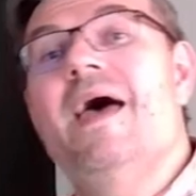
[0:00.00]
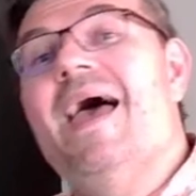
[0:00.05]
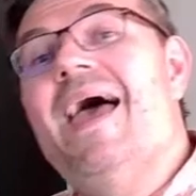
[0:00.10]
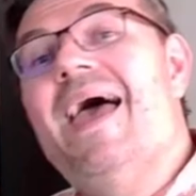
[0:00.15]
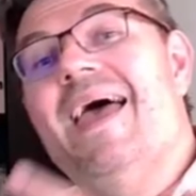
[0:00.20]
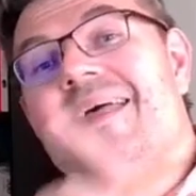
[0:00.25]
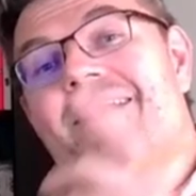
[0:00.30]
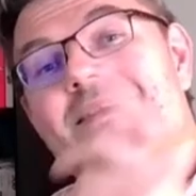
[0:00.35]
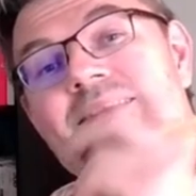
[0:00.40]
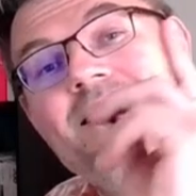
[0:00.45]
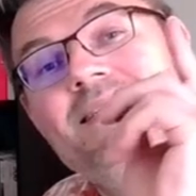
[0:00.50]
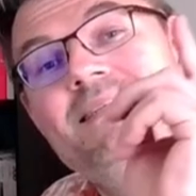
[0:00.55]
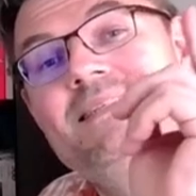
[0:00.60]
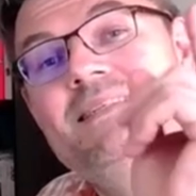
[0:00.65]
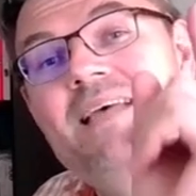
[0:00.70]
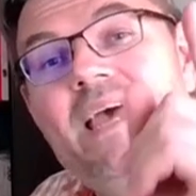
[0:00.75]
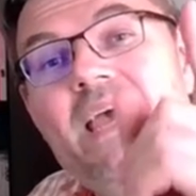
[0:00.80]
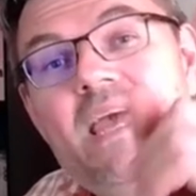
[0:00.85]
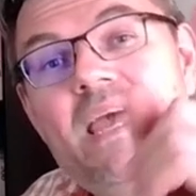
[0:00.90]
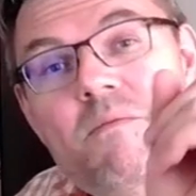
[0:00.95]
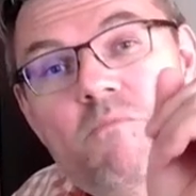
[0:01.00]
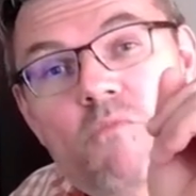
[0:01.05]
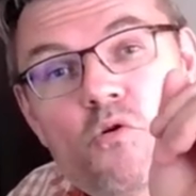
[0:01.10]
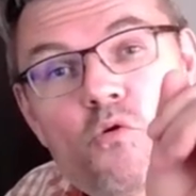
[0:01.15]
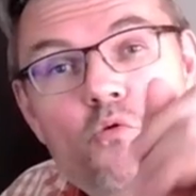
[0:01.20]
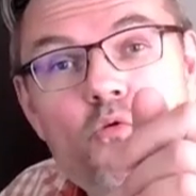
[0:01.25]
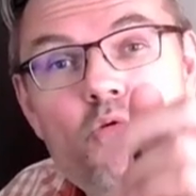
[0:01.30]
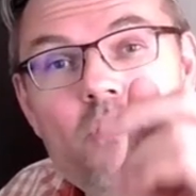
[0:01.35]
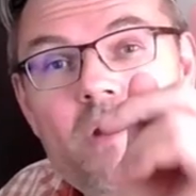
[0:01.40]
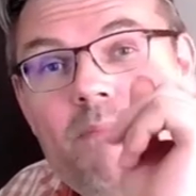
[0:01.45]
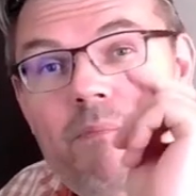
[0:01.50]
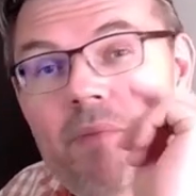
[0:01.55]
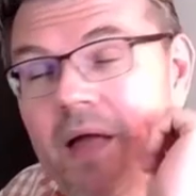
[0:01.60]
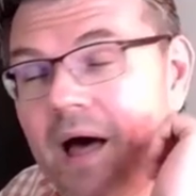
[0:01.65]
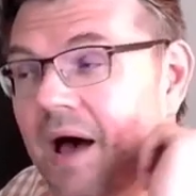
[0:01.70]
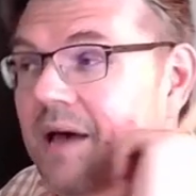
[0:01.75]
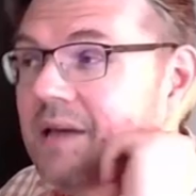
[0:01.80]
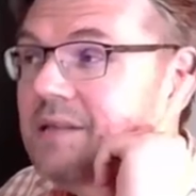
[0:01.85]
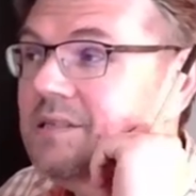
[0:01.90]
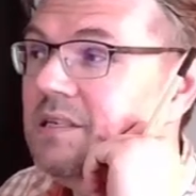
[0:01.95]
And the same rule
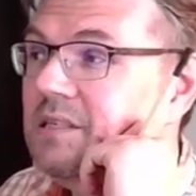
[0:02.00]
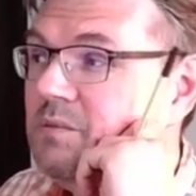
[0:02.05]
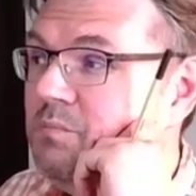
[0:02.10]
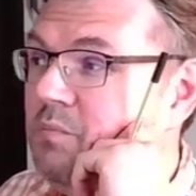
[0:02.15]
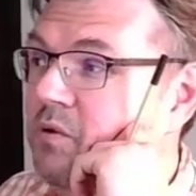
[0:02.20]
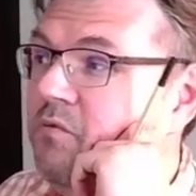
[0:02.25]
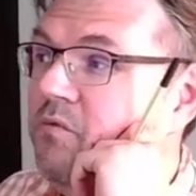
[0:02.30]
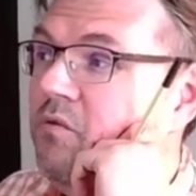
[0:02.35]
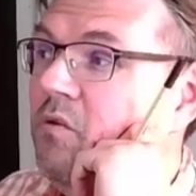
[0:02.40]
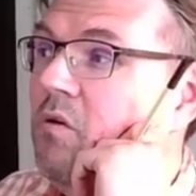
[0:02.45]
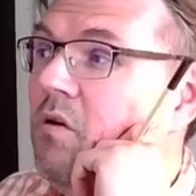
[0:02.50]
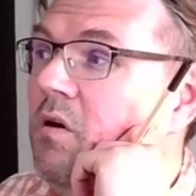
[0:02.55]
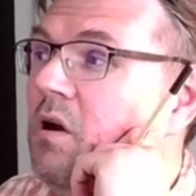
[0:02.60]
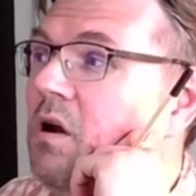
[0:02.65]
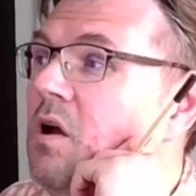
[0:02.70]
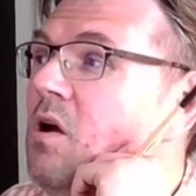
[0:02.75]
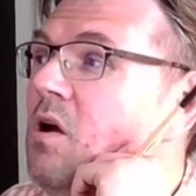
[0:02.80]
applies as before.